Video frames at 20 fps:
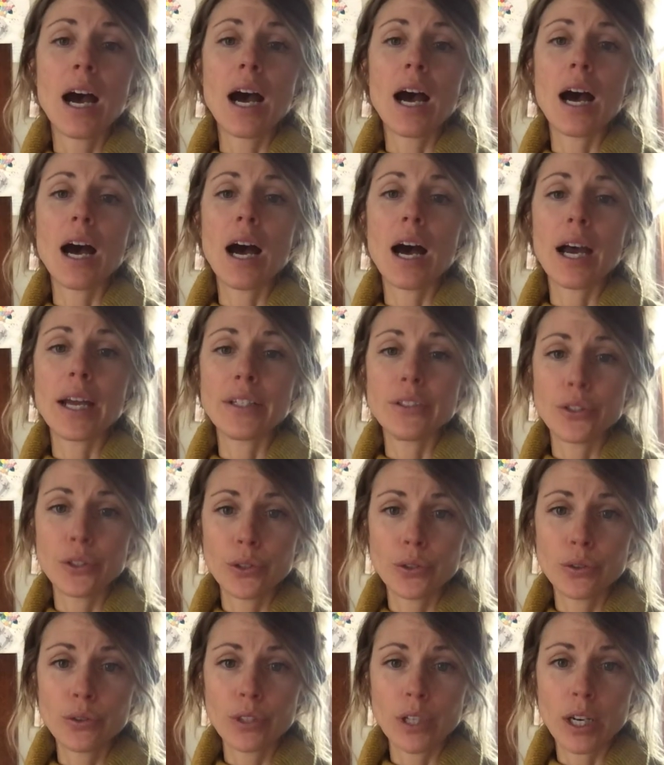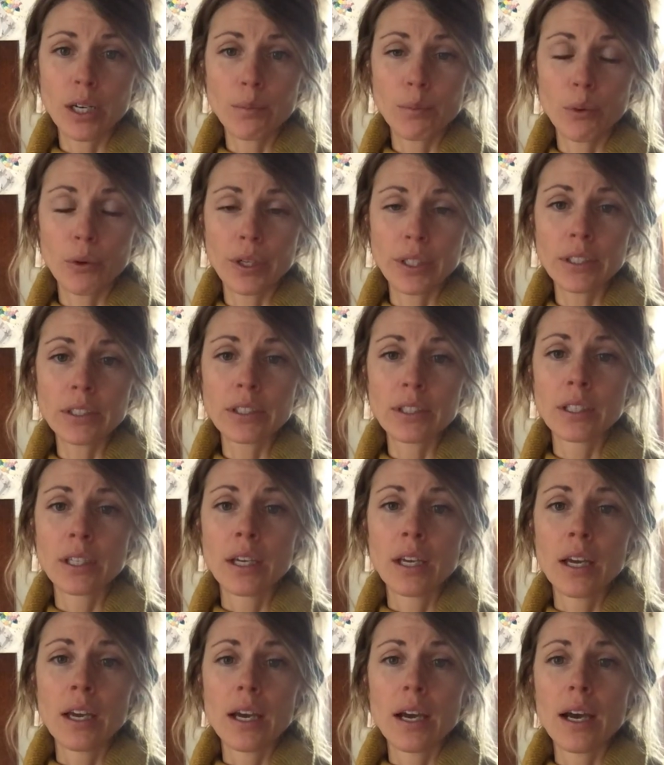I do dock points.
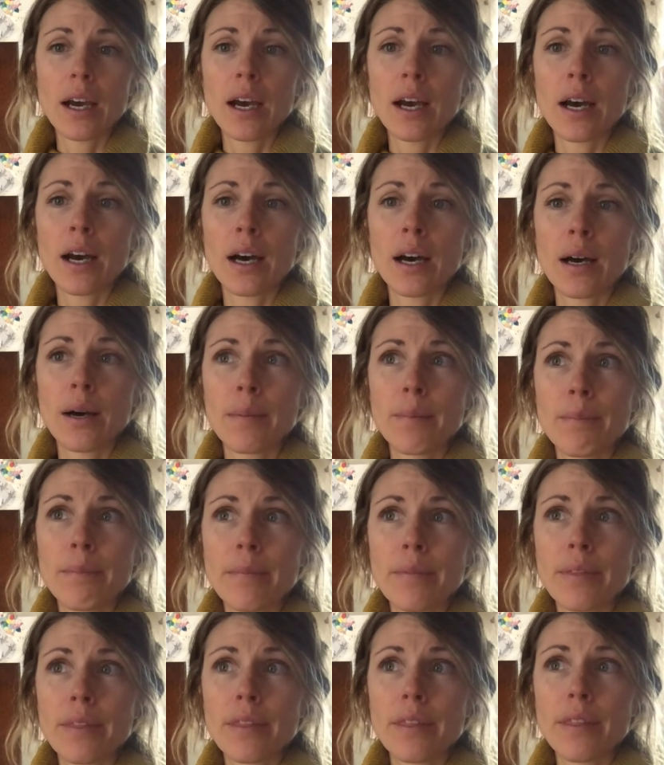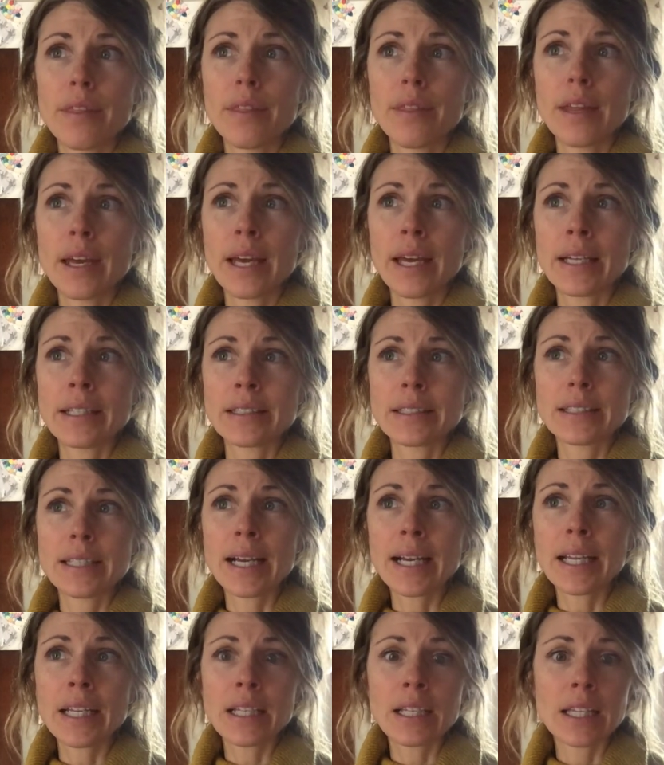Then
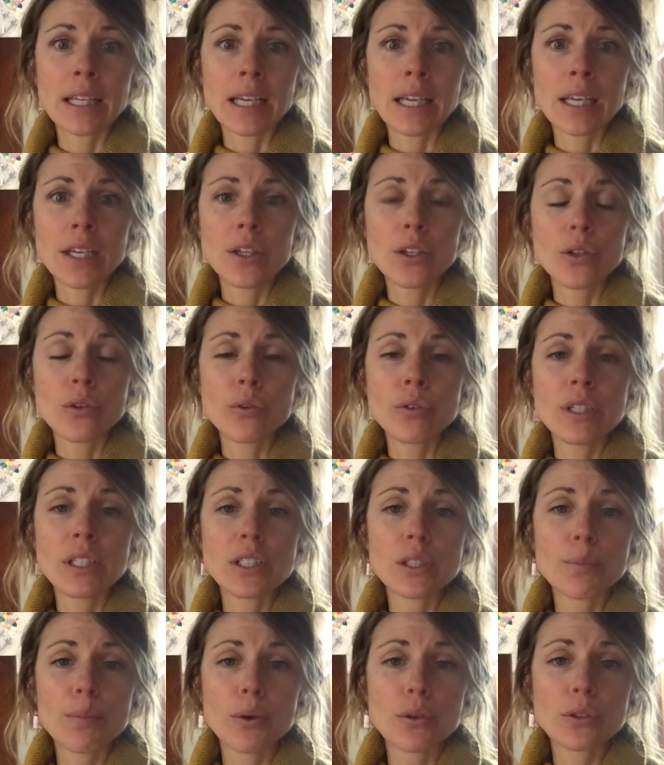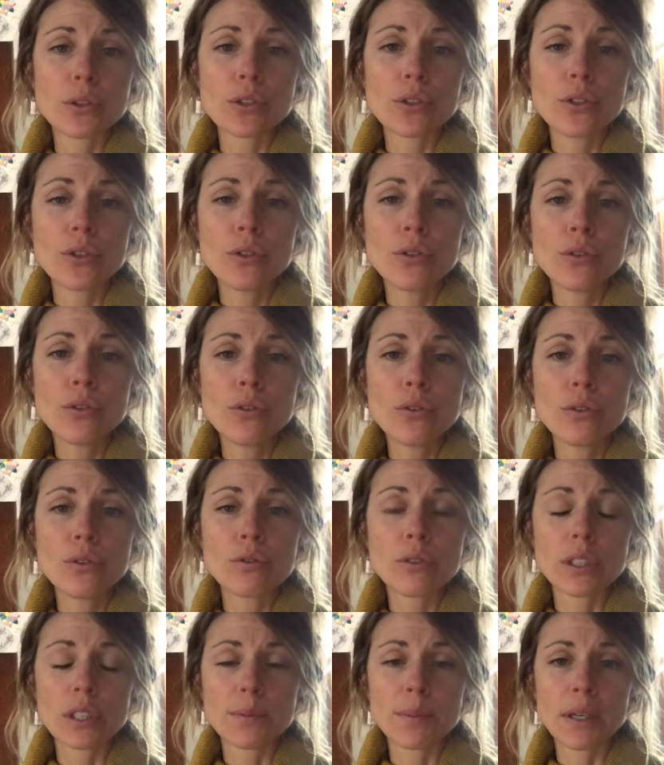secondly, you need to post 2
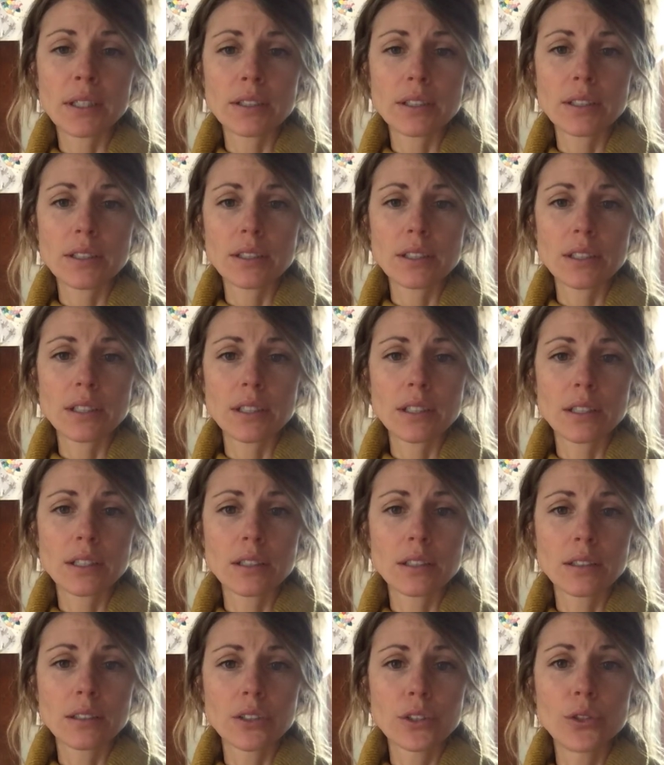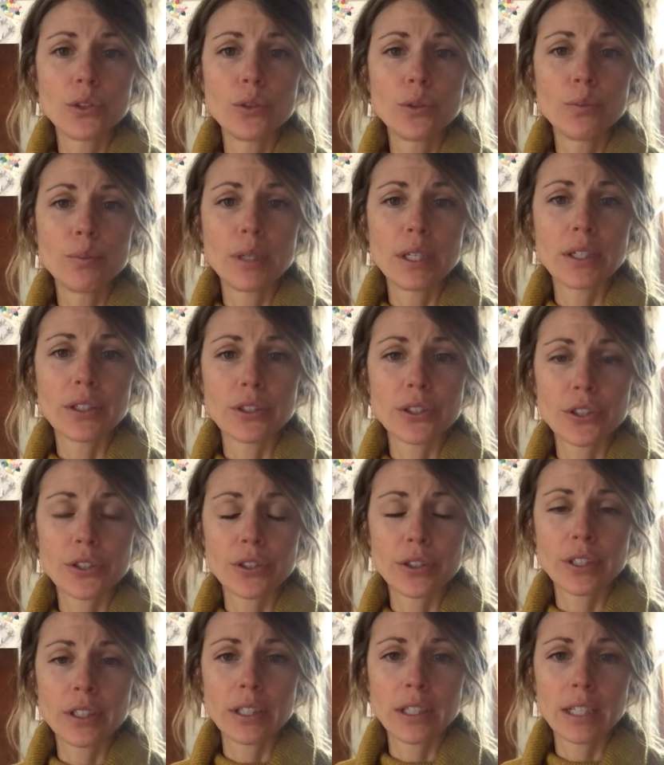responses to peers
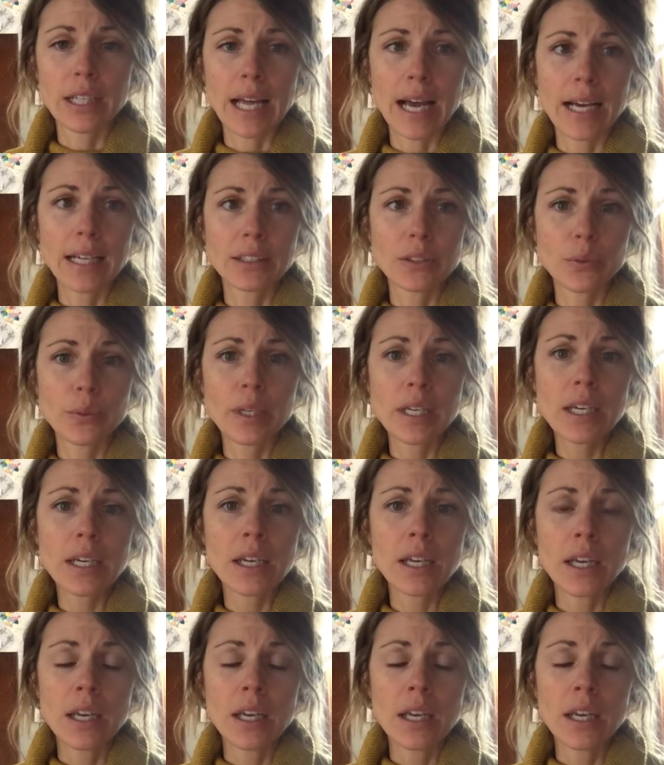during the class week.